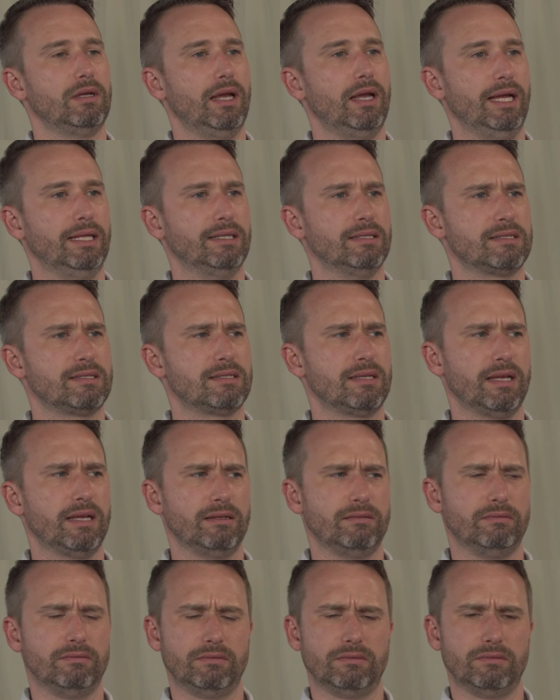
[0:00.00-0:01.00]
and
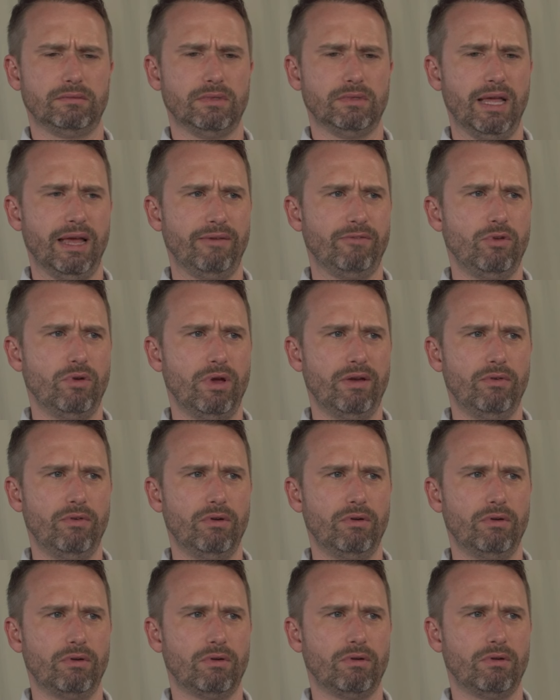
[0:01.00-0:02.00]
said, Have you
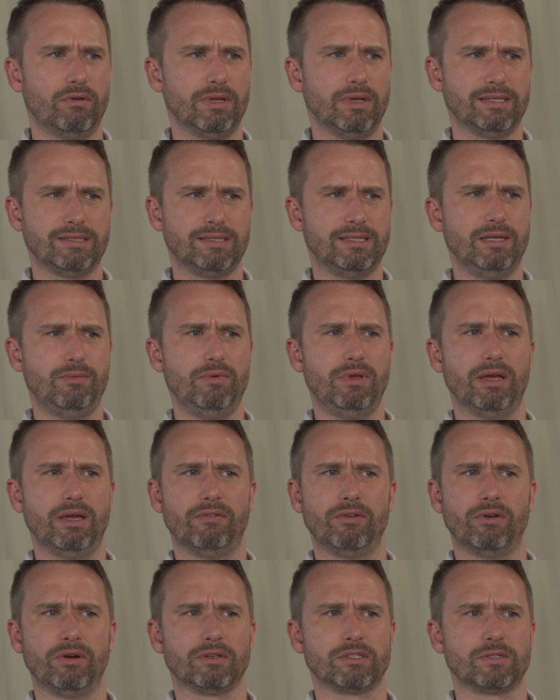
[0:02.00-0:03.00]
ever, has DB
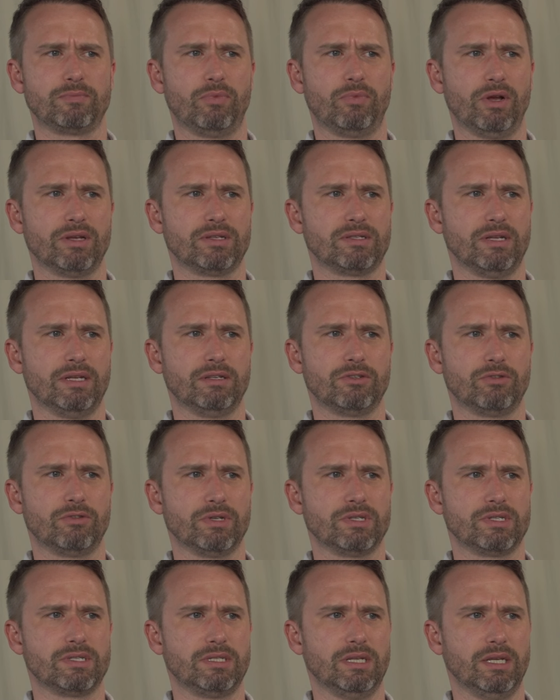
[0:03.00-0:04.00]
ever expressed
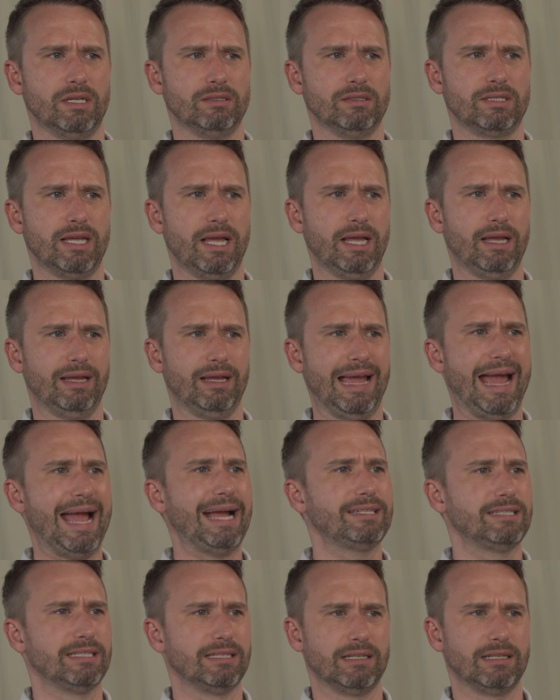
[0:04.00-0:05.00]
interest in taking
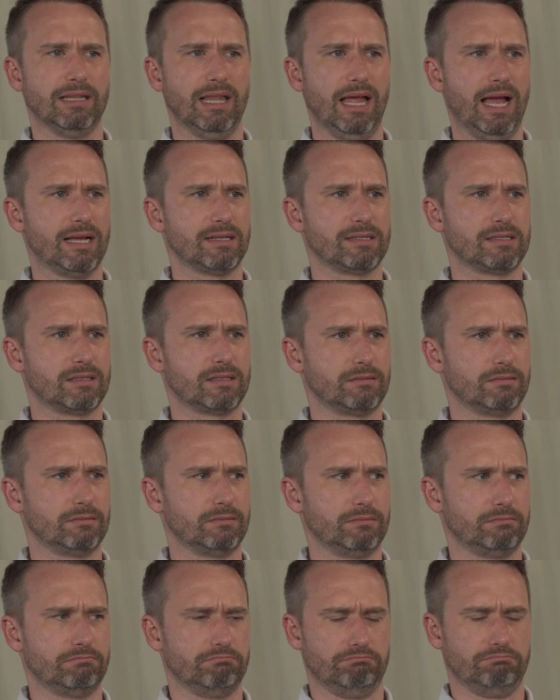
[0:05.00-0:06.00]
acting class?
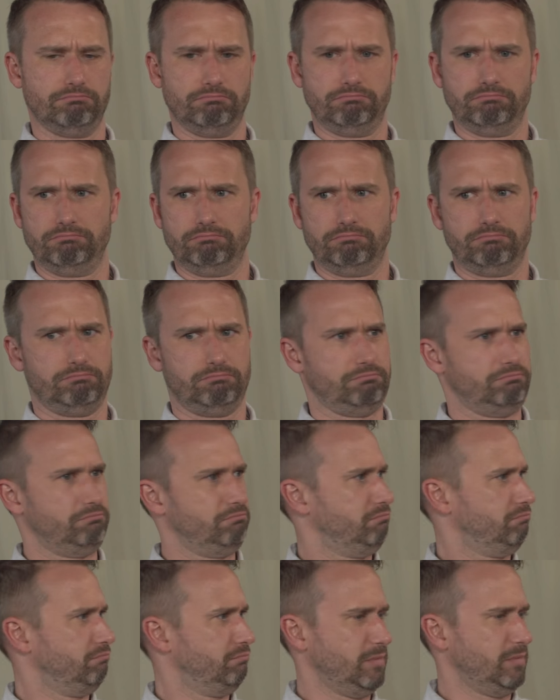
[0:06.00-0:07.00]

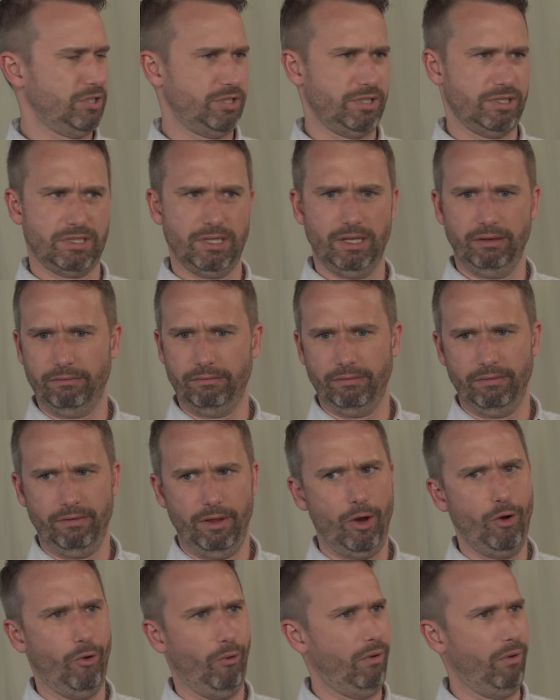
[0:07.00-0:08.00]
She said,
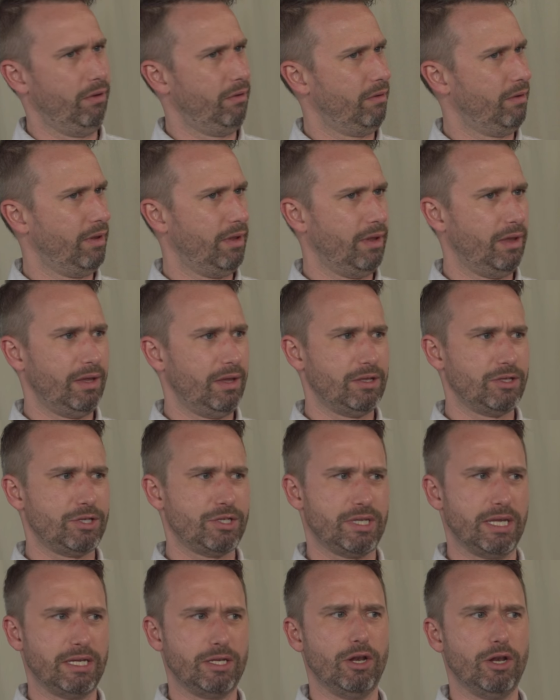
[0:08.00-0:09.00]
No. She
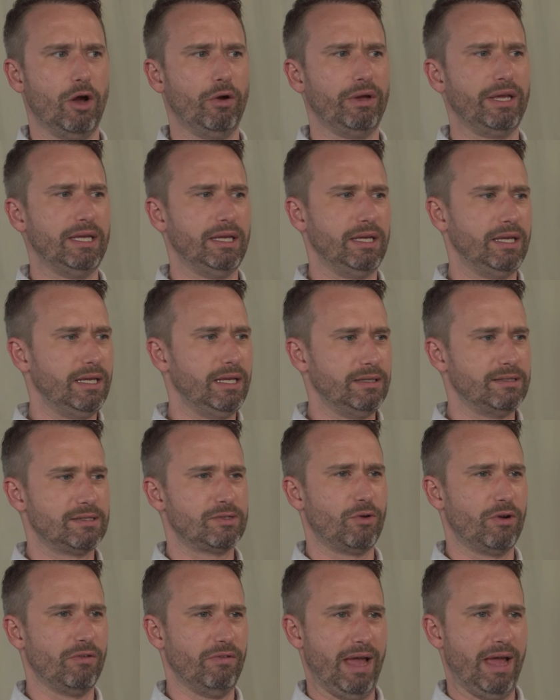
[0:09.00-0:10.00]
said, you know, he, he's
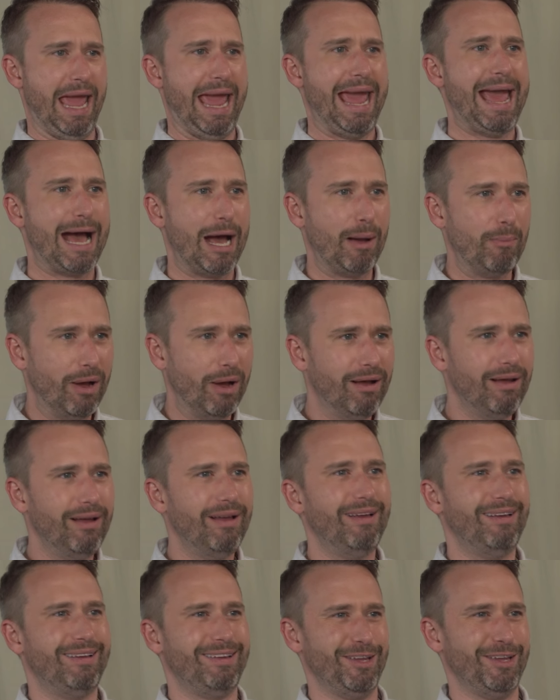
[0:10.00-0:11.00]
sort of a ham,
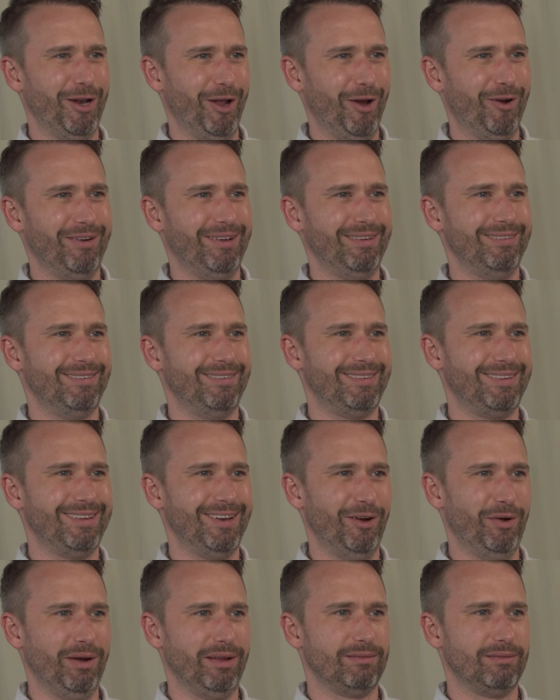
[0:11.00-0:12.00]
you know, and, you
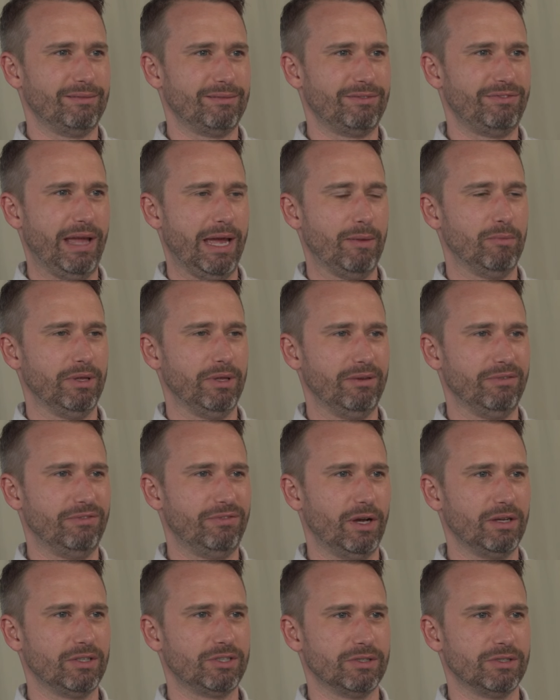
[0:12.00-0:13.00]
know, at family
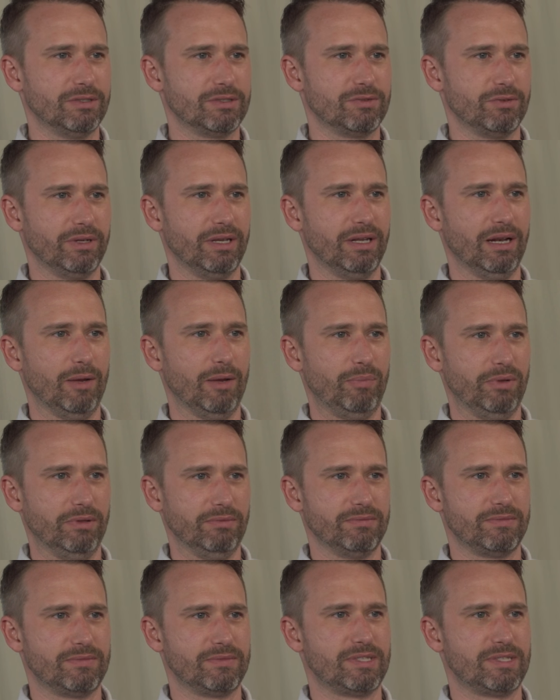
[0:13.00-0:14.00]
functions will get up
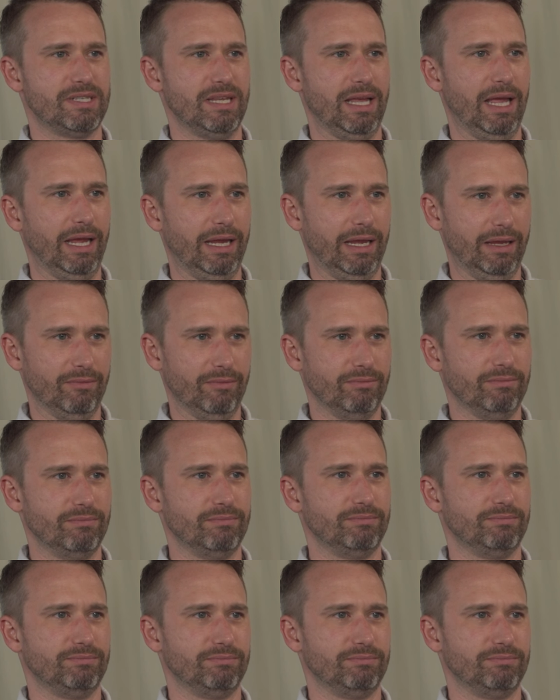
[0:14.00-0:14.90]
and sing and,